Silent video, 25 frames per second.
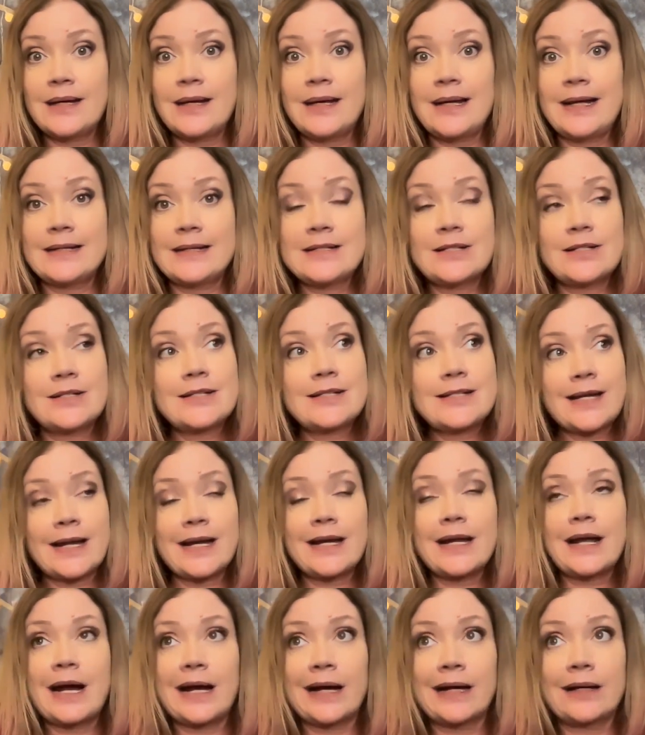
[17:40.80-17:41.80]
and
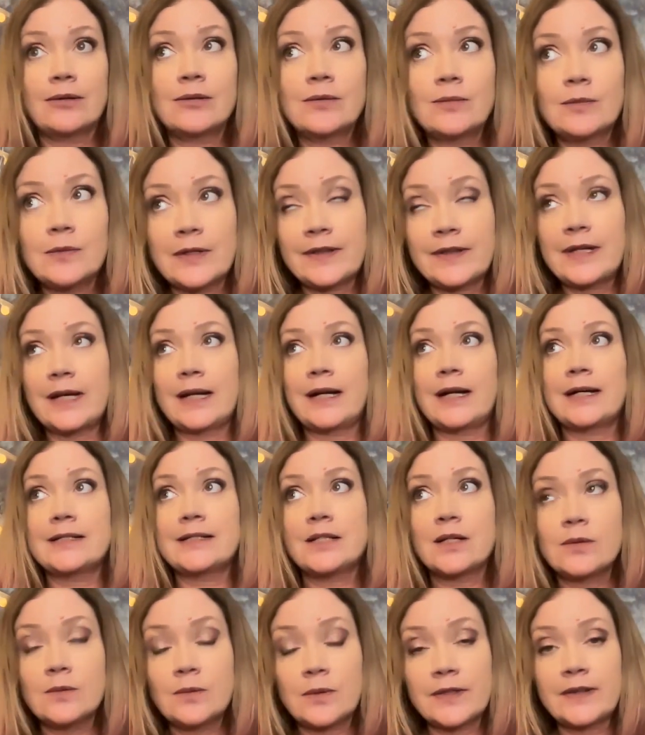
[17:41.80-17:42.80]
say, I don't want that, I
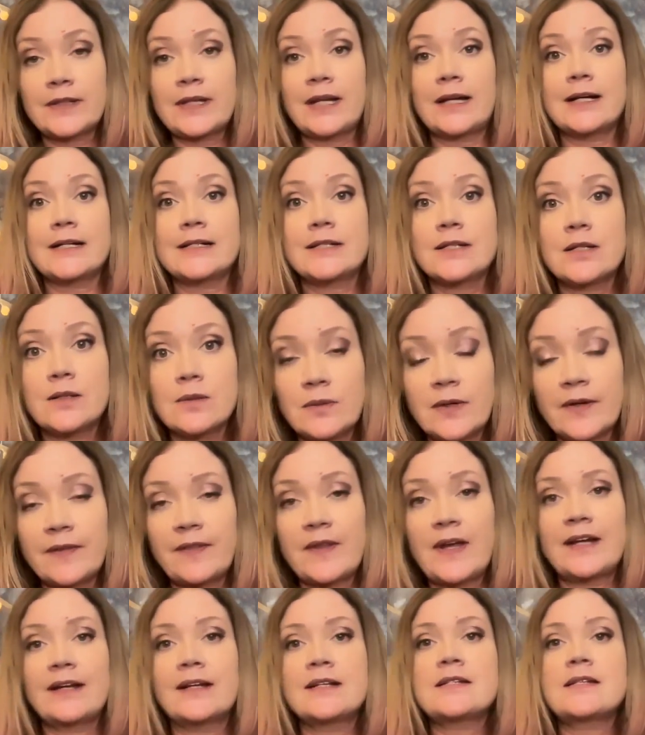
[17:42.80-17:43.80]
don't want that, I don't want
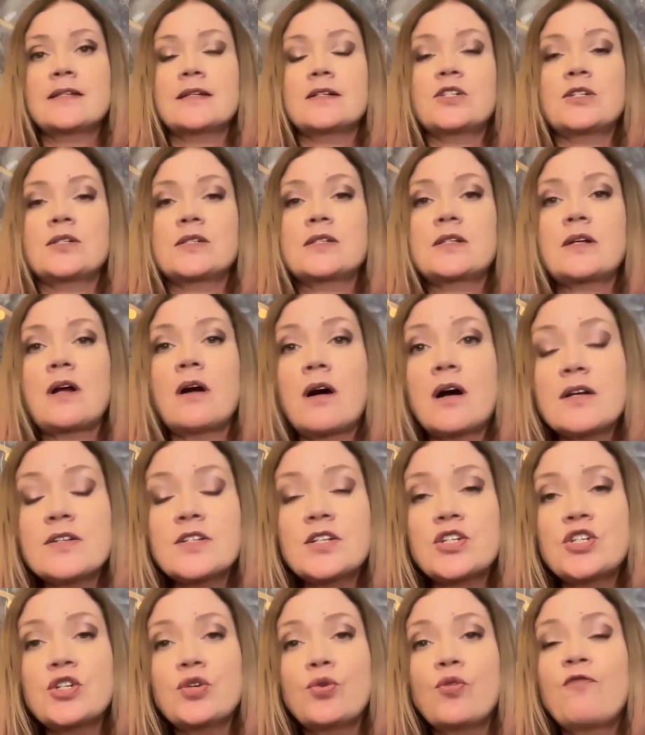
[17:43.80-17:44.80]
that, is it just
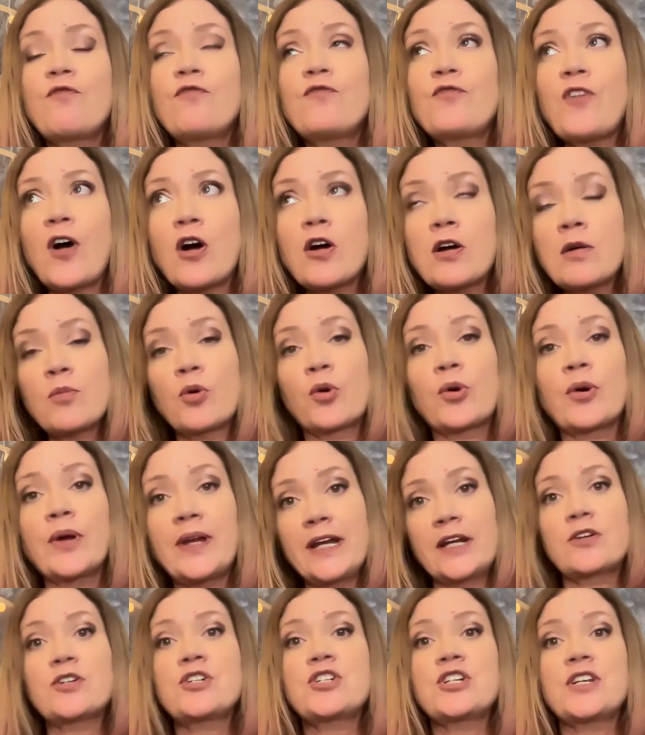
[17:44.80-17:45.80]
causes you far more
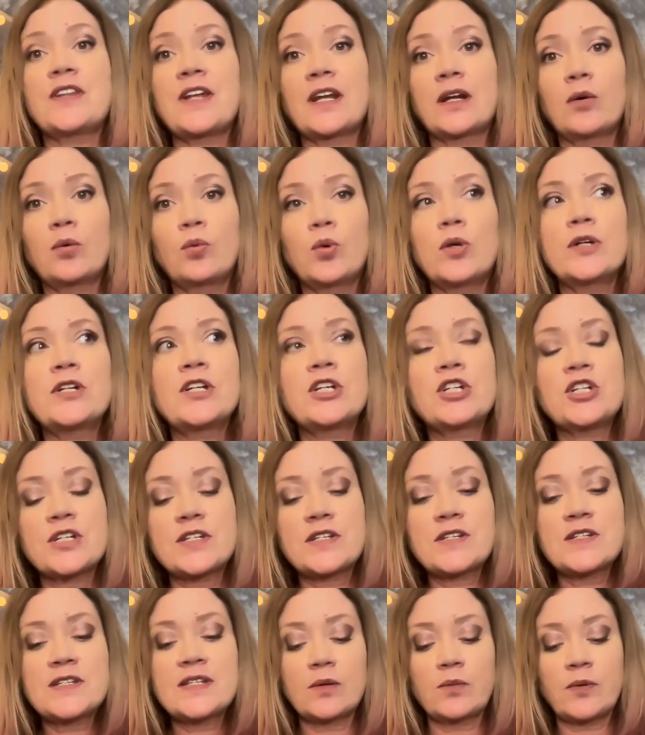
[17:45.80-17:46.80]
energy than it would to just
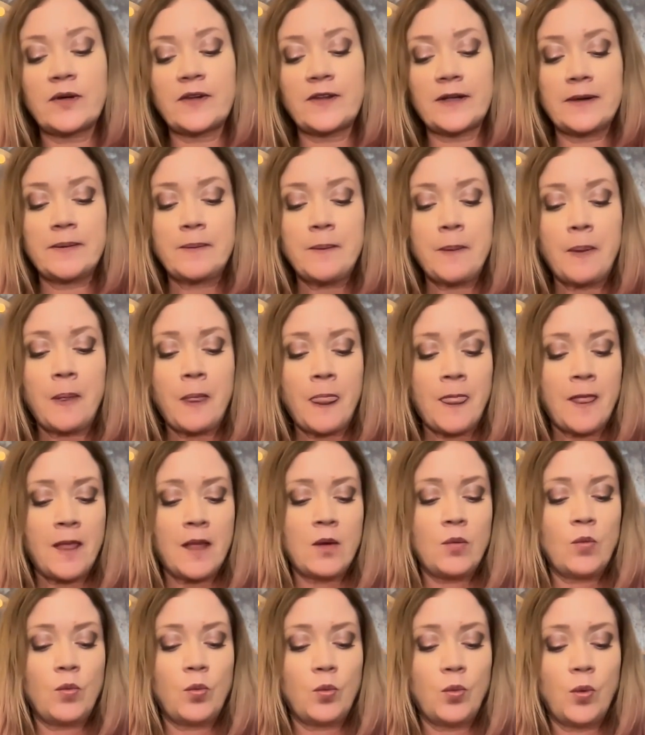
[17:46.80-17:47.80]
sit with it.
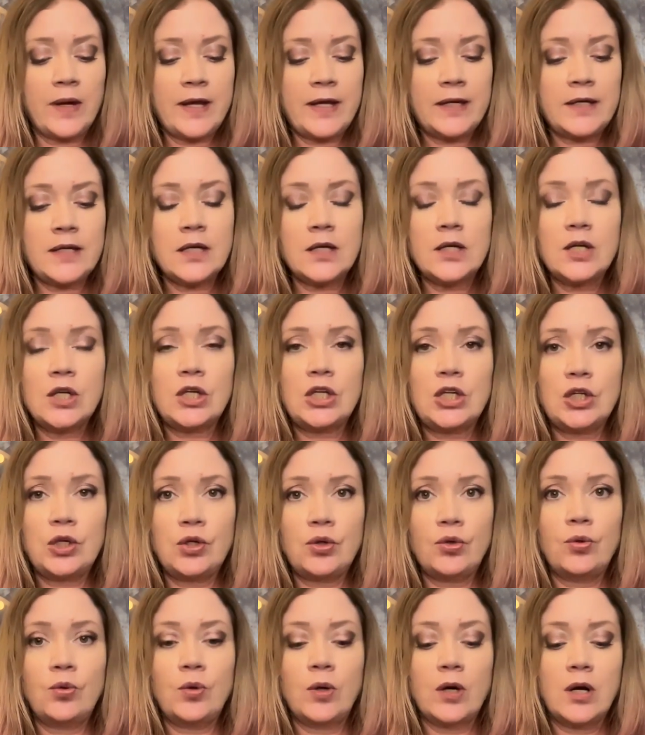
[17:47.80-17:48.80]
When
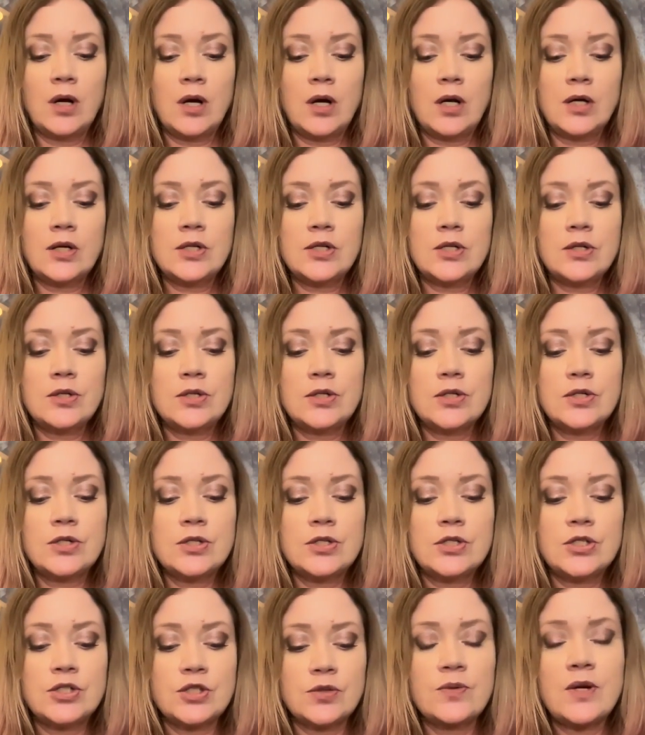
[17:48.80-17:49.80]
you
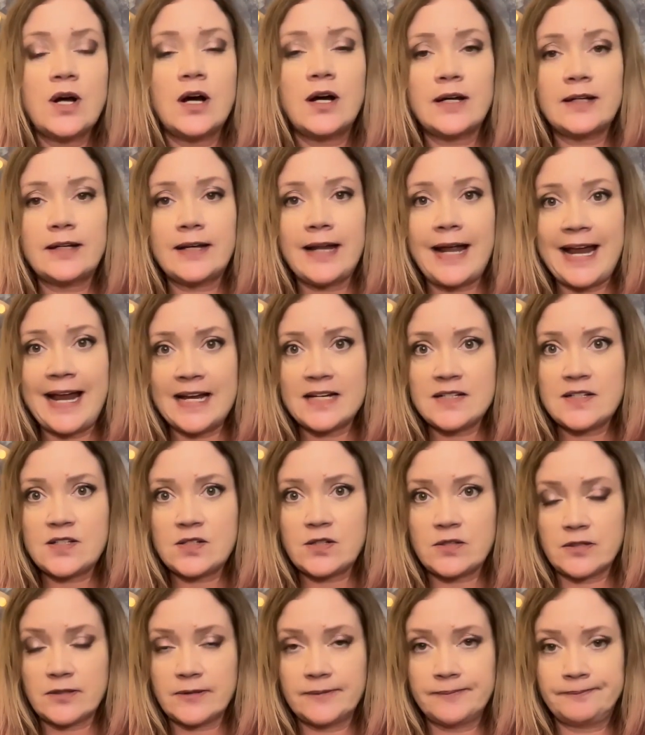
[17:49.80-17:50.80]
do not
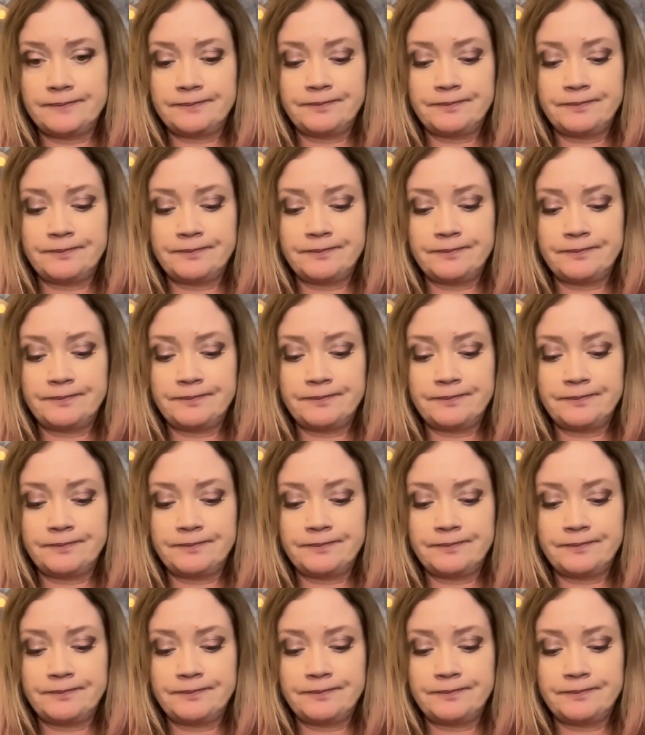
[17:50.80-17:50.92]
answer,